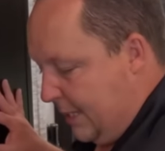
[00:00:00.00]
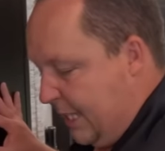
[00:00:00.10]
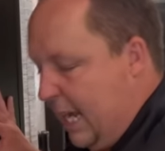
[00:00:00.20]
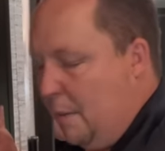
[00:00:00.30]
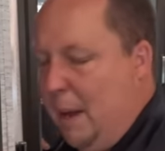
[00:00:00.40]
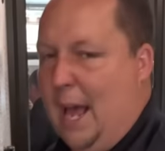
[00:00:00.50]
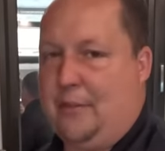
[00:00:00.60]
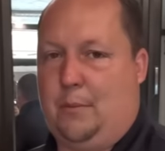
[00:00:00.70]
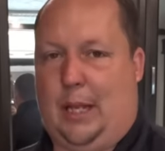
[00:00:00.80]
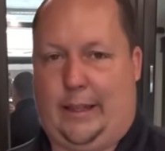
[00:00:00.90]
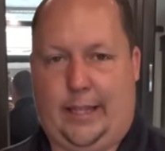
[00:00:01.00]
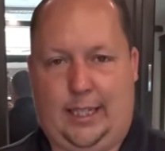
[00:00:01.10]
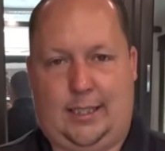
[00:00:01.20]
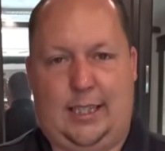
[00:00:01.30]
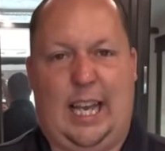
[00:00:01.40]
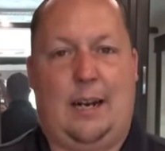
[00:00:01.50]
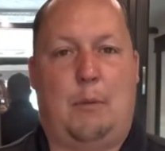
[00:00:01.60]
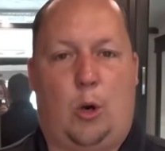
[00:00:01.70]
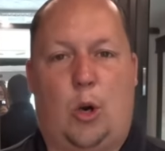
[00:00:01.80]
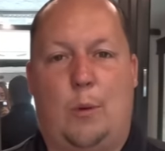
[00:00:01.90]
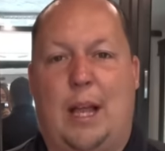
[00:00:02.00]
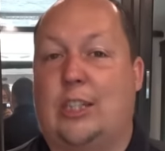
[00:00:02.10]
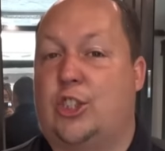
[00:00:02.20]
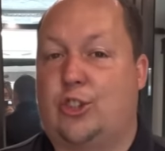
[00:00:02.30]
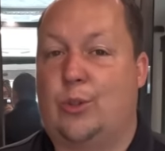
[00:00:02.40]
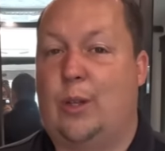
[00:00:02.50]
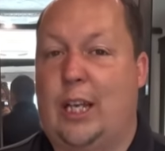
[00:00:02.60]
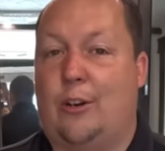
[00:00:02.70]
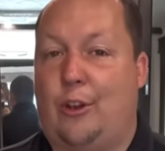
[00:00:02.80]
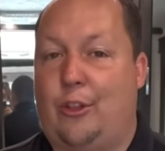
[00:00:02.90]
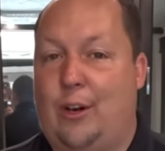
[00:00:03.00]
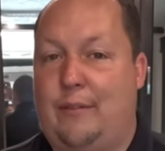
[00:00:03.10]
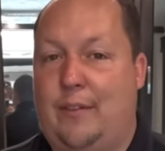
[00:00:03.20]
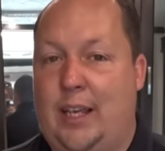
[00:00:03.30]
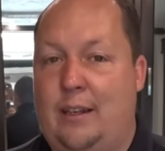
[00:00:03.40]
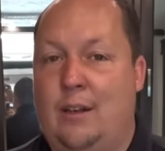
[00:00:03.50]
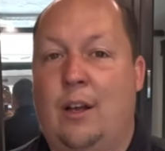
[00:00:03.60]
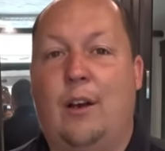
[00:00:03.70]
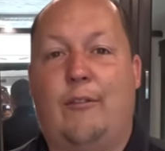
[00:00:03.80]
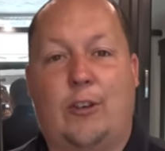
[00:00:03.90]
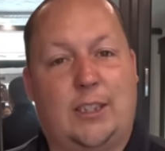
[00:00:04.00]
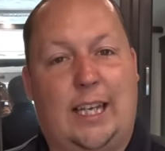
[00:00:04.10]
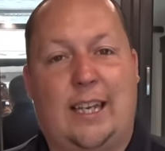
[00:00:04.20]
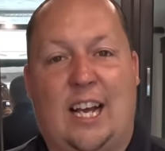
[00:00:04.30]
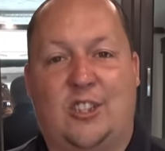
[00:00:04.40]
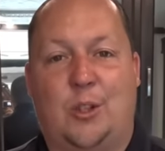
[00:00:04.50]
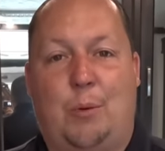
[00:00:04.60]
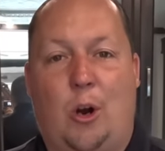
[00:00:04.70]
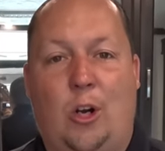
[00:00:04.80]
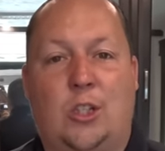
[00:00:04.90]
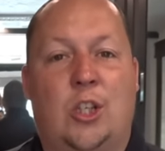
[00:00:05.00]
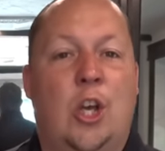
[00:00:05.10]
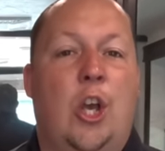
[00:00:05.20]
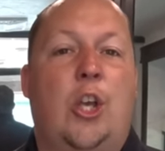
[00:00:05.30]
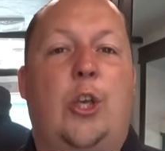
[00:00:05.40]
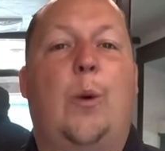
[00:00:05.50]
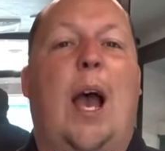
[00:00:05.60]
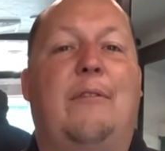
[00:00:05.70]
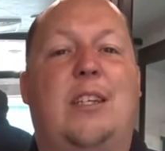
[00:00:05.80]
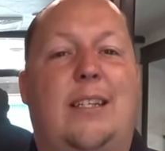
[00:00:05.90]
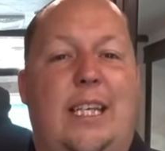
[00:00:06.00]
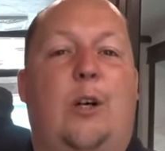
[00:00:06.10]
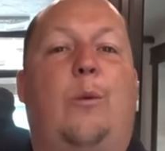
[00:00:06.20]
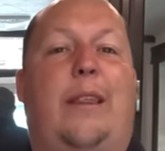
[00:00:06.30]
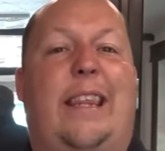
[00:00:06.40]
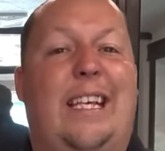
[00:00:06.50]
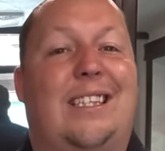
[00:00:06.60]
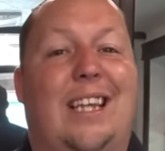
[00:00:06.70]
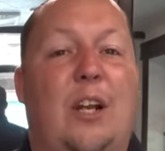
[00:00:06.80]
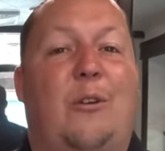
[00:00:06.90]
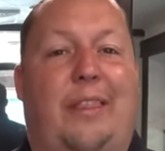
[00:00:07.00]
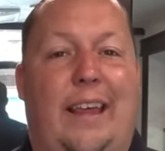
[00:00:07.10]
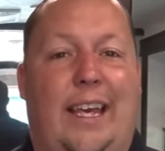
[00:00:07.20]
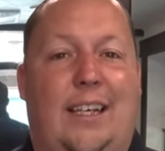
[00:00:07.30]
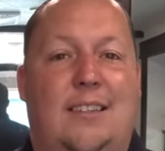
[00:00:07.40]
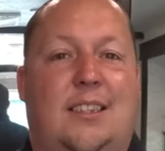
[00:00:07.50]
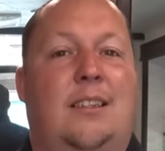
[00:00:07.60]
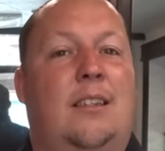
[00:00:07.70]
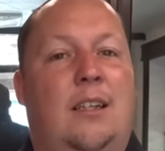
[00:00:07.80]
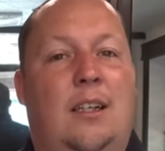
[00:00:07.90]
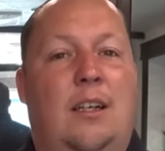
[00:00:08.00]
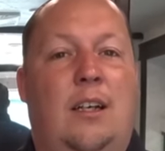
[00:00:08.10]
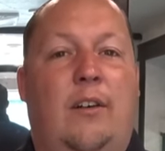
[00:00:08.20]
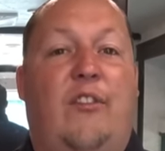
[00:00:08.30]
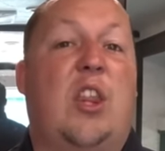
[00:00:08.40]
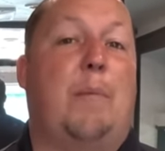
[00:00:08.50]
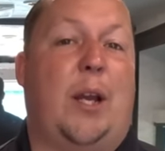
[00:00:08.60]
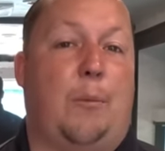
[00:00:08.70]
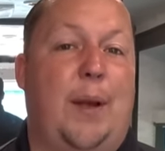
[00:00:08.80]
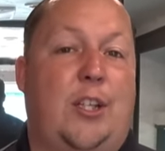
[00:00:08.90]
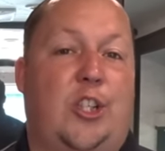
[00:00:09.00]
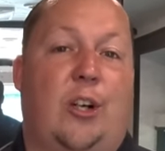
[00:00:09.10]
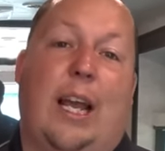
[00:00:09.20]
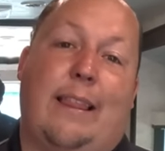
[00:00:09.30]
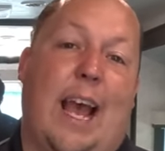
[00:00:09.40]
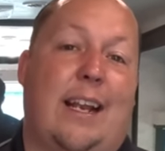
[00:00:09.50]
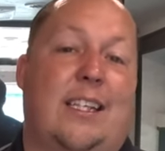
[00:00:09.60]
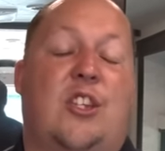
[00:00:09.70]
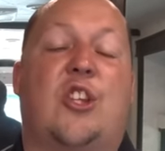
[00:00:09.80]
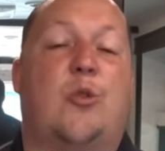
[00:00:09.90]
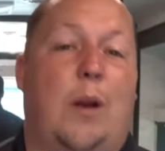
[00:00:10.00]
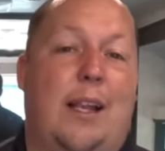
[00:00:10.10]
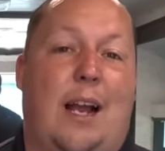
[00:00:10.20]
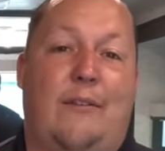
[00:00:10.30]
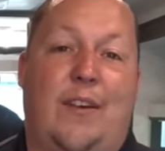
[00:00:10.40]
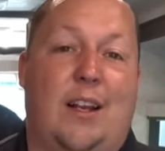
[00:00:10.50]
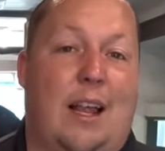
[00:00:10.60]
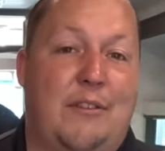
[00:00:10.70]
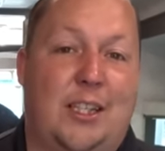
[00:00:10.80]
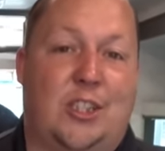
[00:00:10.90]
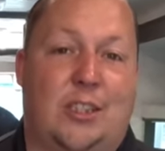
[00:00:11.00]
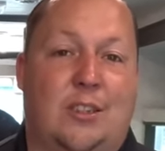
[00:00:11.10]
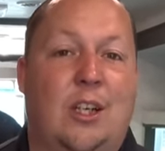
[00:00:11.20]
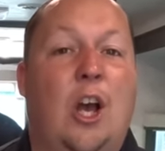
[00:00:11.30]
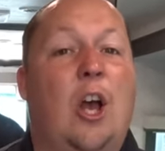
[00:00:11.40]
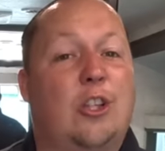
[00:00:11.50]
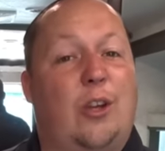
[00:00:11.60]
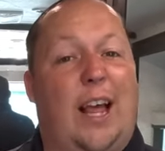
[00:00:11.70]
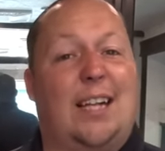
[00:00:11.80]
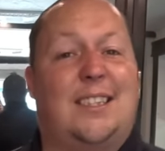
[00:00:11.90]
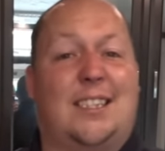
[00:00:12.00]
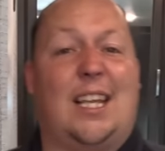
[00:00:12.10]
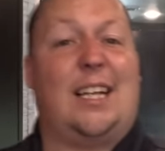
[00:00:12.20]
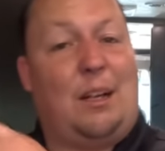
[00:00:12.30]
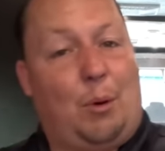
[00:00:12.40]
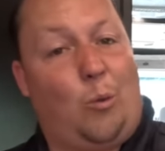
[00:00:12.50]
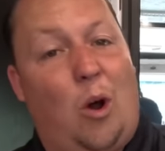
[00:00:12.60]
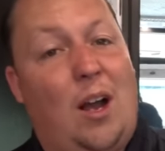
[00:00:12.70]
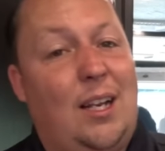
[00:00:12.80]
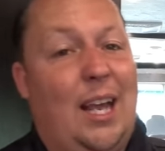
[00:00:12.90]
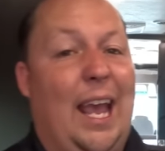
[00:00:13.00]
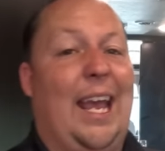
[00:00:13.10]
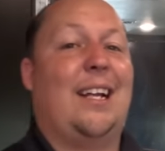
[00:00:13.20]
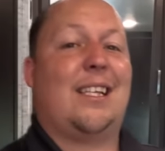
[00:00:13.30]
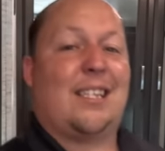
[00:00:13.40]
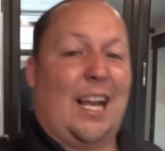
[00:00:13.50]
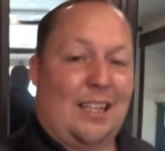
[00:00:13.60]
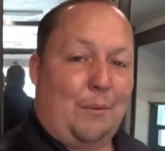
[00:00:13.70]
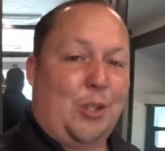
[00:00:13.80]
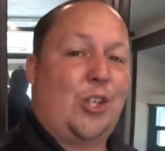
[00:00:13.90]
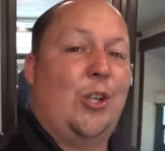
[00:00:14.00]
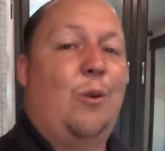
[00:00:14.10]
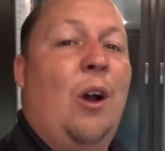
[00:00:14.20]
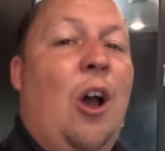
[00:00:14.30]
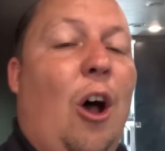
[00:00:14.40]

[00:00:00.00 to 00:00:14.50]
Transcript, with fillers: to get a bathroom like this in a motorhome that's truly under 30 feet for state national parks, you have to deal with these little things for the bigger picture, and that is the 29 feet 11 inches. So that's dislike number one and dislike number two.